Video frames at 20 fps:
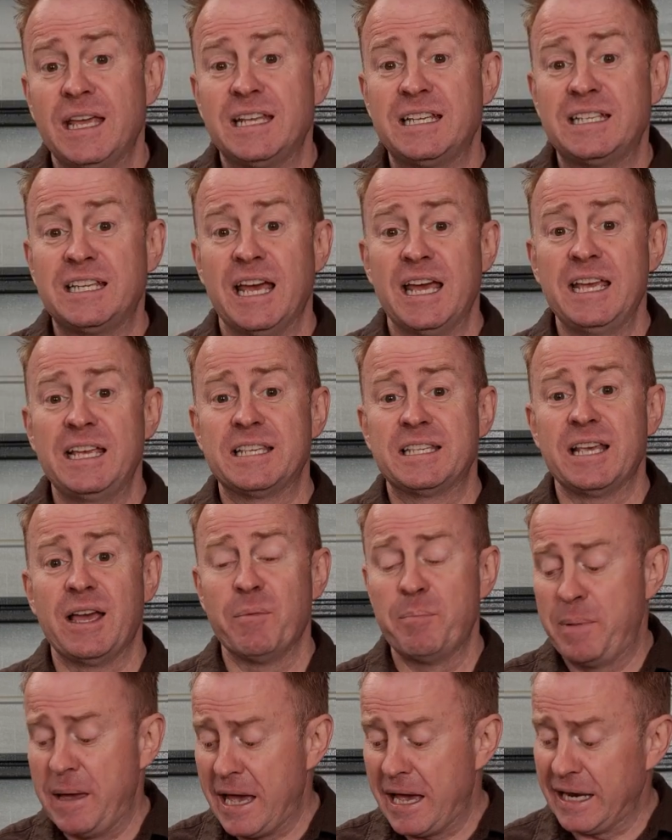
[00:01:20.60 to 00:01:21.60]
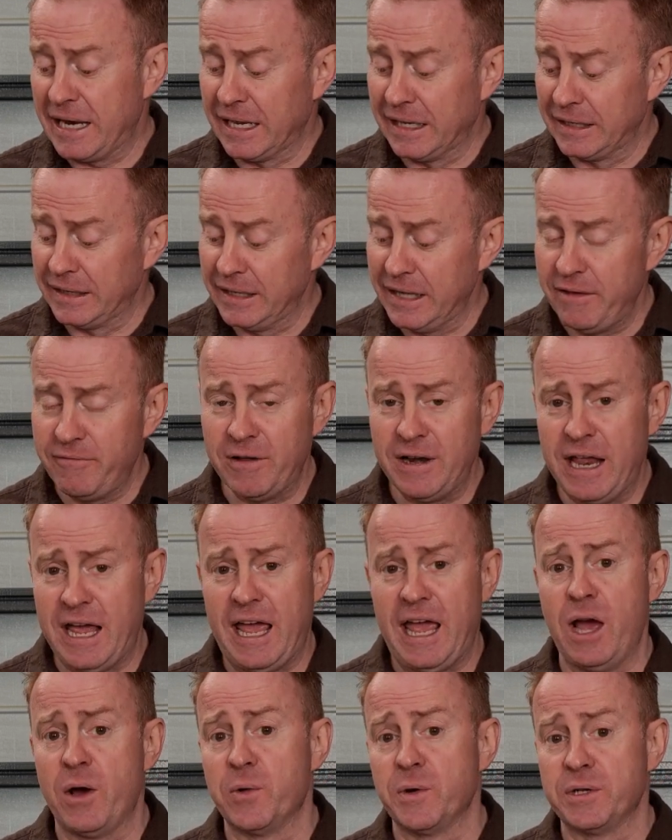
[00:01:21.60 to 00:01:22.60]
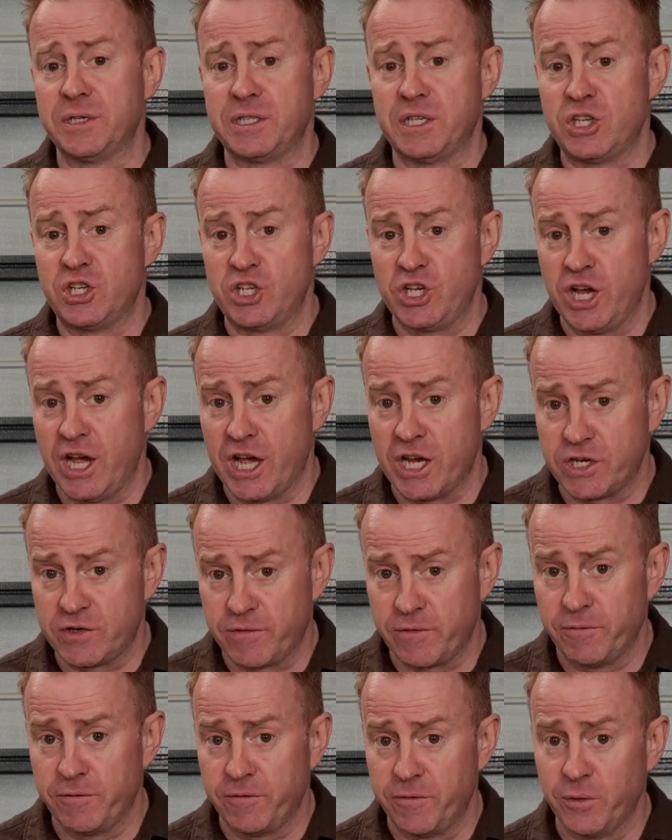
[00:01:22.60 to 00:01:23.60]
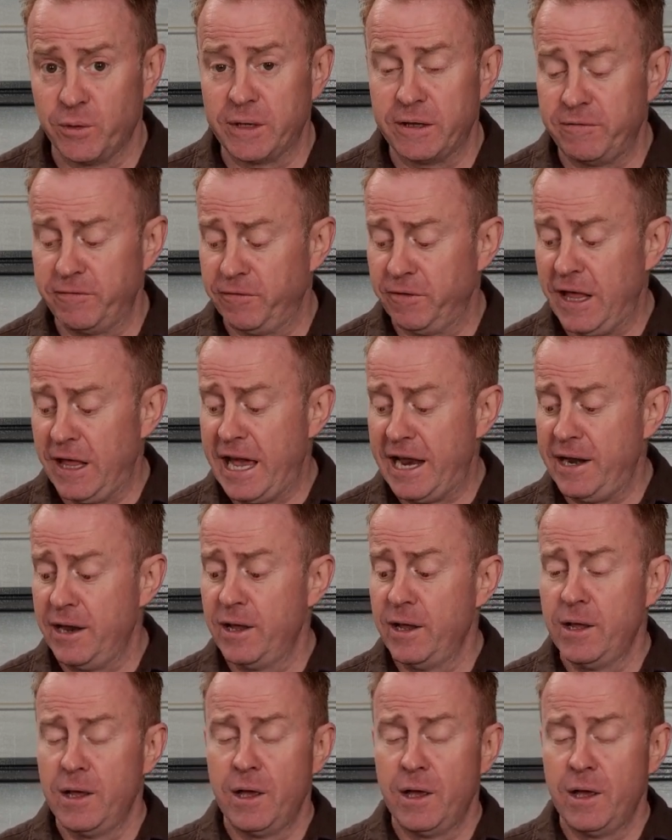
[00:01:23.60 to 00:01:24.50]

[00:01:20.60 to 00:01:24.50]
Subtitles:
takes about 11 hours to charge from fully flat